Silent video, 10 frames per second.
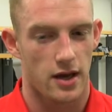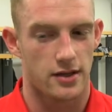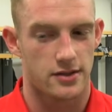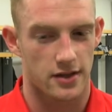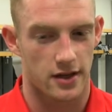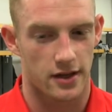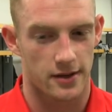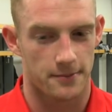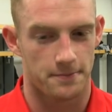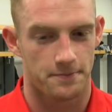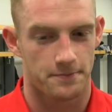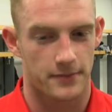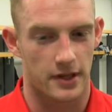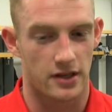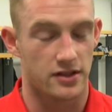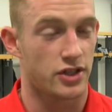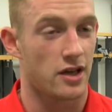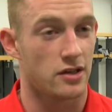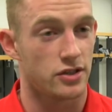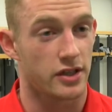it's um, it is a
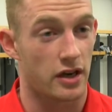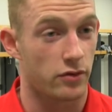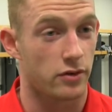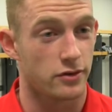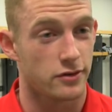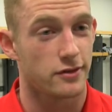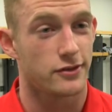challenge to get everyone